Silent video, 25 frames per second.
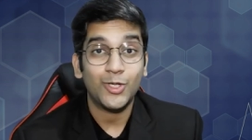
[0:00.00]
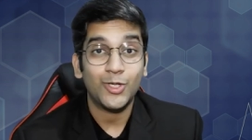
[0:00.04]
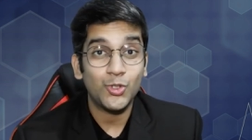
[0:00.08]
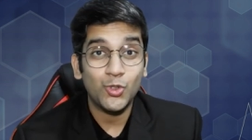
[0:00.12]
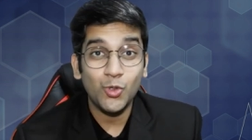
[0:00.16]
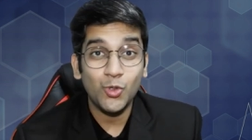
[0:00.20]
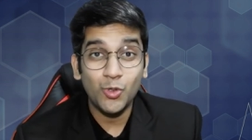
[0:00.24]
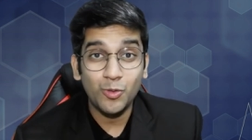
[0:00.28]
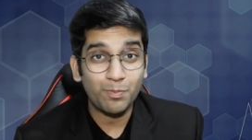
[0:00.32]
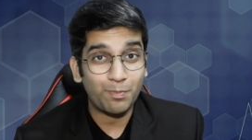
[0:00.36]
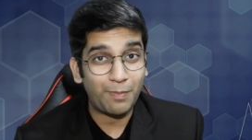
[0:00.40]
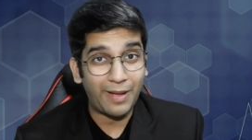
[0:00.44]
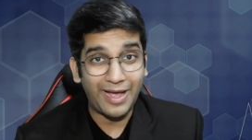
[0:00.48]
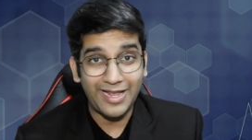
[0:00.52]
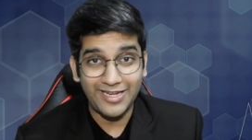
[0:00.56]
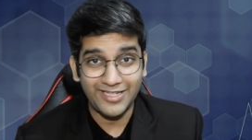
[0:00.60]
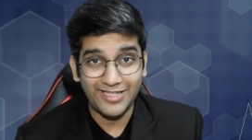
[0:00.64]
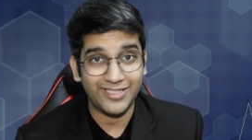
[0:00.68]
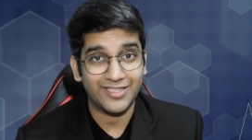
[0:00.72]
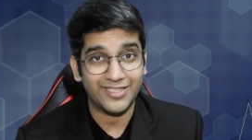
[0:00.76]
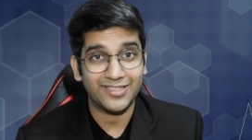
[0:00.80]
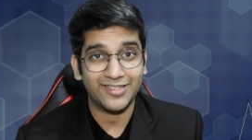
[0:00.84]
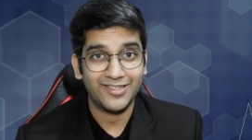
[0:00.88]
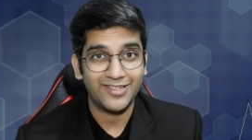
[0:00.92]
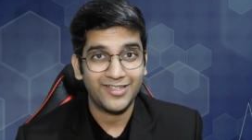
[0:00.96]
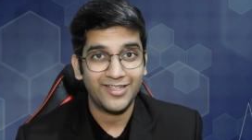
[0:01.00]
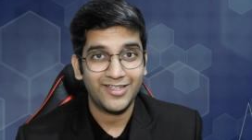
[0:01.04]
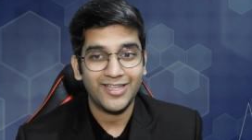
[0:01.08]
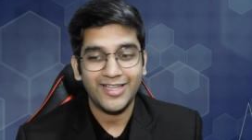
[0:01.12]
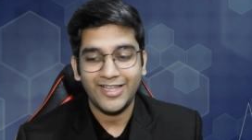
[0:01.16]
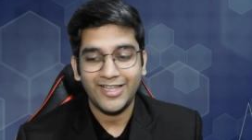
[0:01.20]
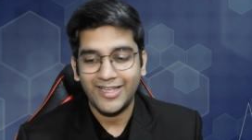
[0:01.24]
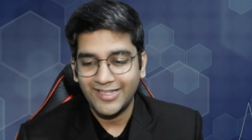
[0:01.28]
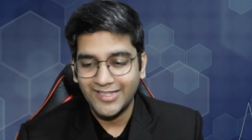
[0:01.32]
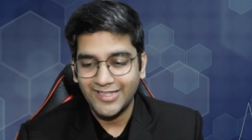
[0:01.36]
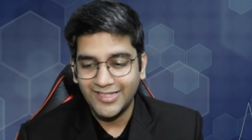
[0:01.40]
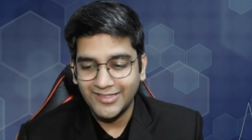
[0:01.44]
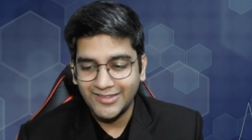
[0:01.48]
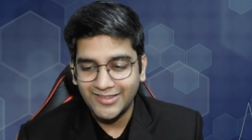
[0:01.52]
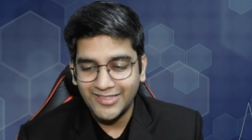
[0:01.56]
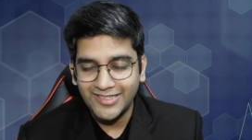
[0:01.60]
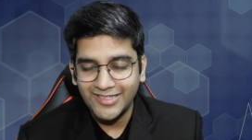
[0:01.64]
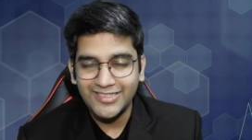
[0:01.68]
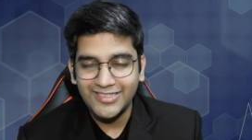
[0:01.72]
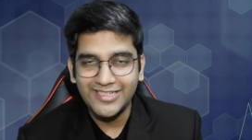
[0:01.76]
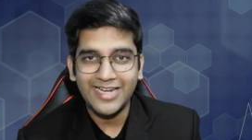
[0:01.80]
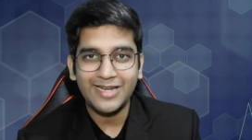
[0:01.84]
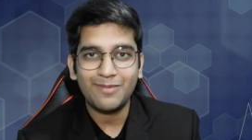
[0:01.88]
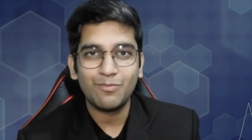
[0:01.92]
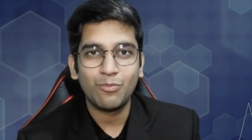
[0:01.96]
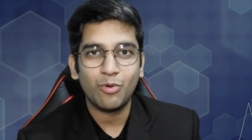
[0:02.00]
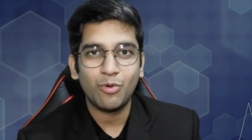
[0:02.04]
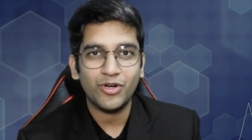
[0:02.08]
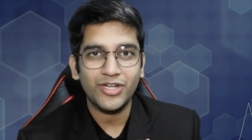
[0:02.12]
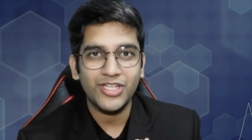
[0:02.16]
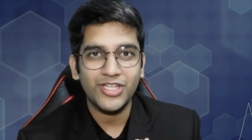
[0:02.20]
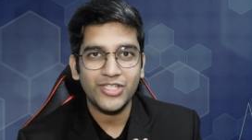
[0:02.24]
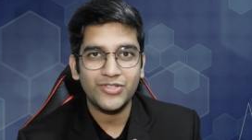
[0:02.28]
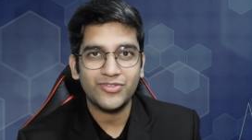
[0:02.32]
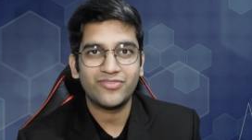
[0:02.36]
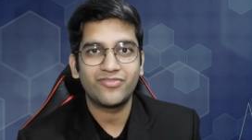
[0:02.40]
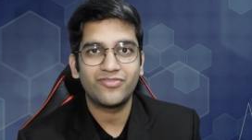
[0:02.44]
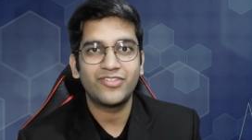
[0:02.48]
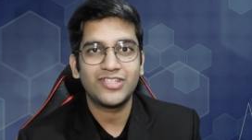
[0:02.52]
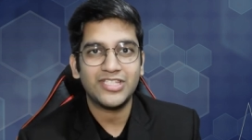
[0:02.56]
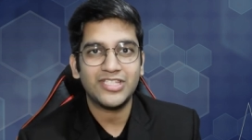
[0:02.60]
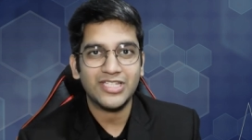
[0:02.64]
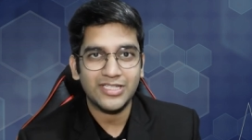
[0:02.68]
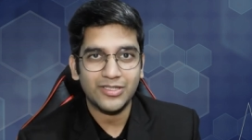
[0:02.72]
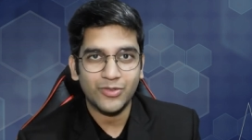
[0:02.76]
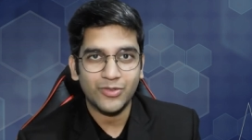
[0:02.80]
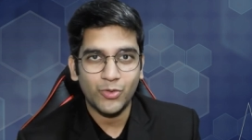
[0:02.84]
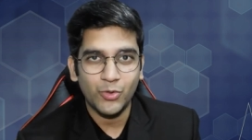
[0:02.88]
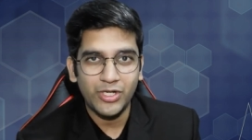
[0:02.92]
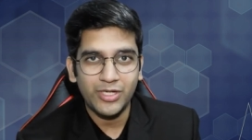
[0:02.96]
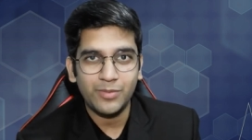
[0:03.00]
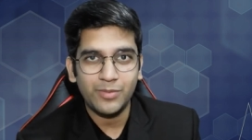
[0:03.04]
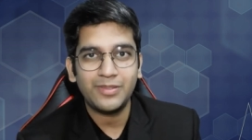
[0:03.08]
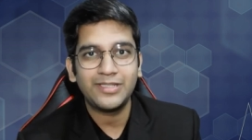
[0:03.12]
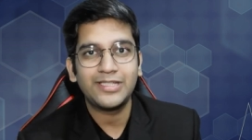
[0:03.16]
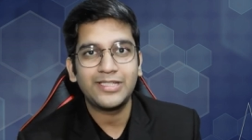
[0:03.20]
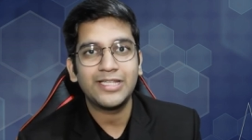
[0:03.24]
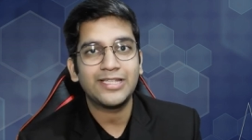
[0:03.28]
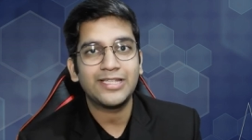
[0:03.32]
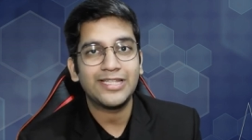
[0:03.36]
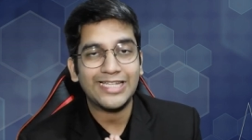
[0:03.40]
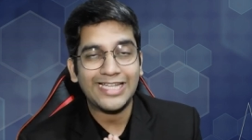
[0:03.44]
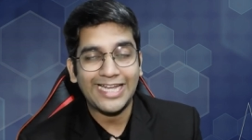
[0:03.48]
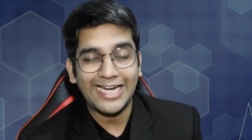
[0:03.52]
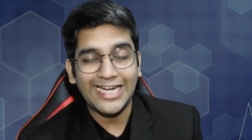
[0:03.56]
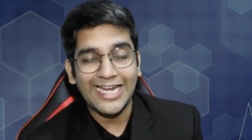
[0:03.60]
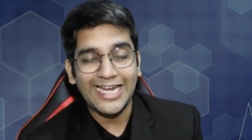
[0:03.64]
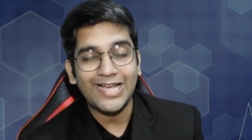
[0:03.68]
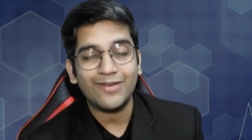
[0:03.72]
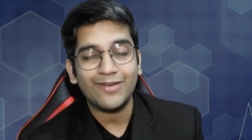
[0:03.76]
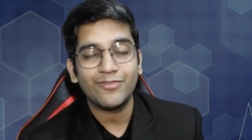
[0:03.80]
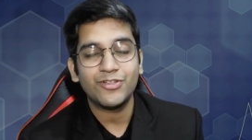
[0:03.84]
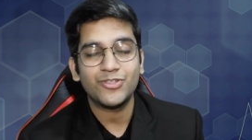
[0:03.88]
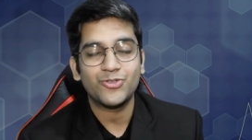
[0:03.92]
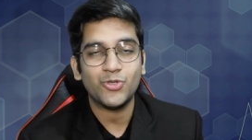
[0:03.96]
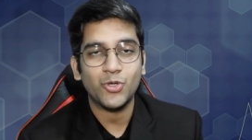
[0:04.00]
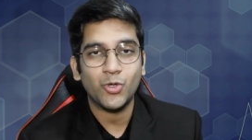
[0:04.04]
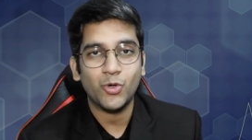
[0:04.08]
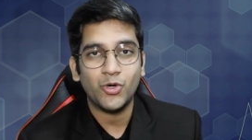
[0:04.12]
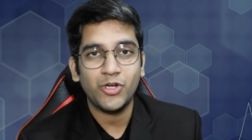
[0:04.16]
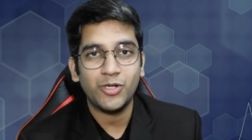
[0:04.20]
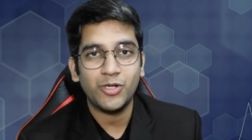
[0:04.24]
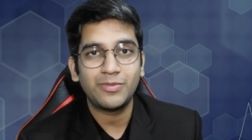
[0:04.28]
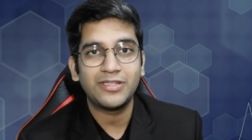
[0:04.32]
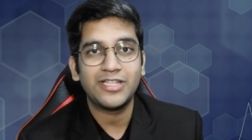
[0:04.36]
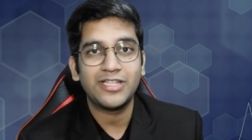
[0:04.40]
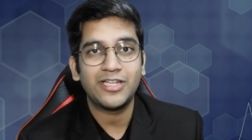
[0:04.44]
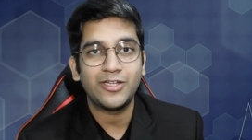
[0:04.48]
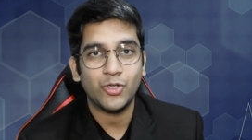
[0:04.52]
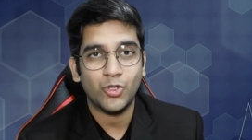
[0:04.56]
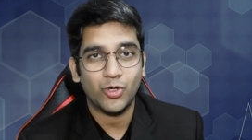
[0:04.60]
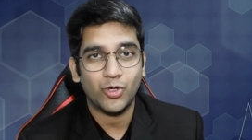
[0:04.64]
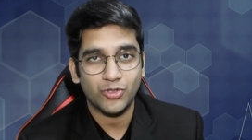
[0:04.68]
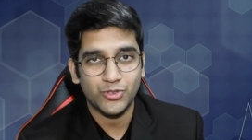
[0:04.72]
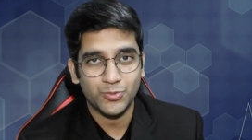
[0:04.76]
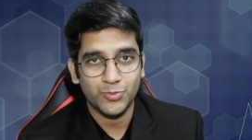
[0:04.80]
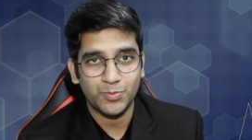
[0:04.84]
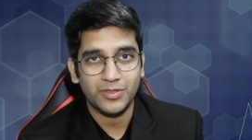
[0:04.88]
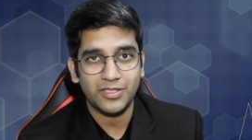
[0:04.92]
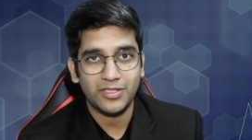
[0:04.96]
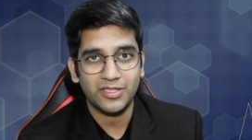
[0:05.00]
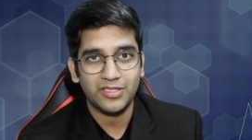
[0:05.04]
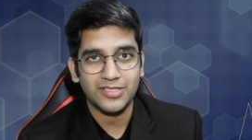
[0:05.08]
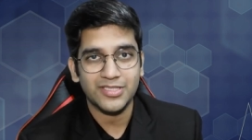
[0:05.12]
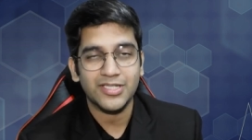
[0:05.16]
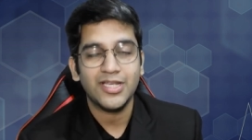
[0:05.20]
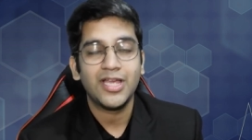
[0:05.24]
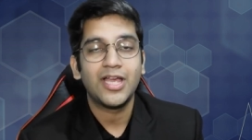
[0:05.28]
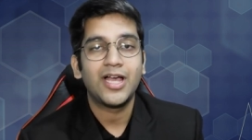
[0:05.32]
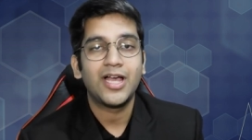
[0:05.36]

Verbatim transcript: Don't panic the dead bodies which are going to be there, the cadavers which are going to be there in your hospitals